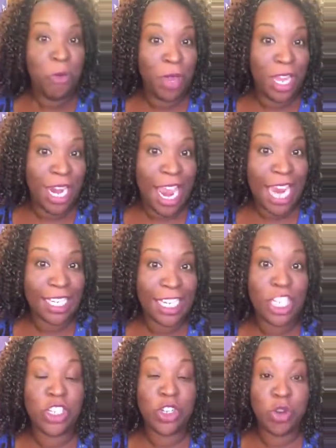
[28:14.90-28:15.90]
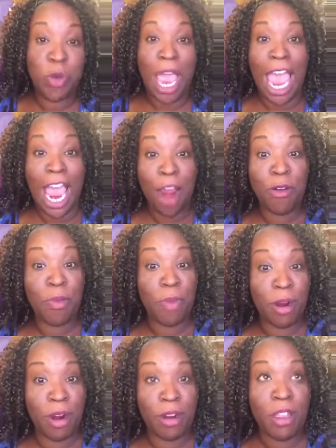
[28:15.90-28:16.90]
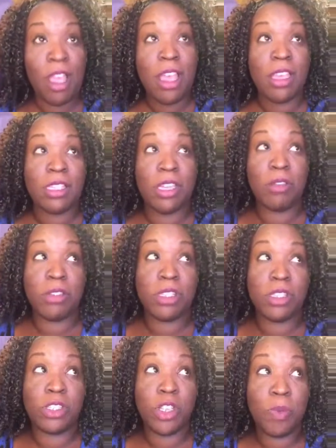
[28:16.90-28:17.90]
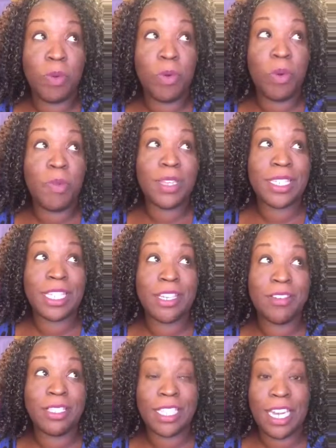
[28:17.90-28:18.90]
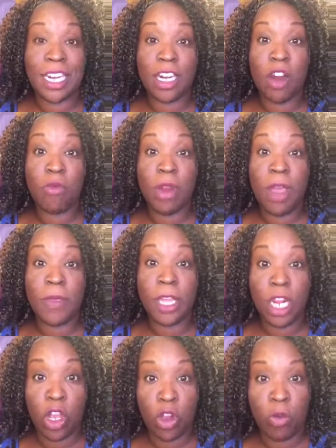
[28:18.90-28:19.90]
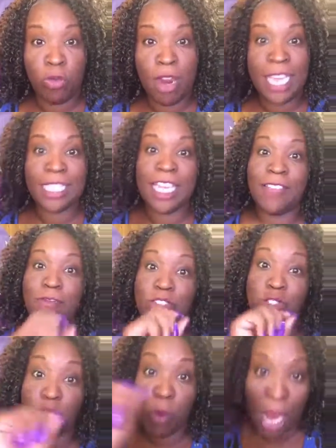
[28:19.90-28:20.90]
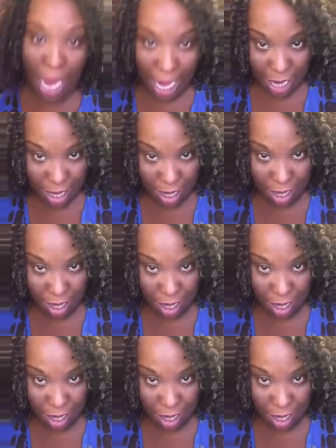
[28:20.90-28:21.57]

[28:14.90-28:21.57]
We can actually do our part. So Superwoman Still Standing around the globe, right? Stands for swag.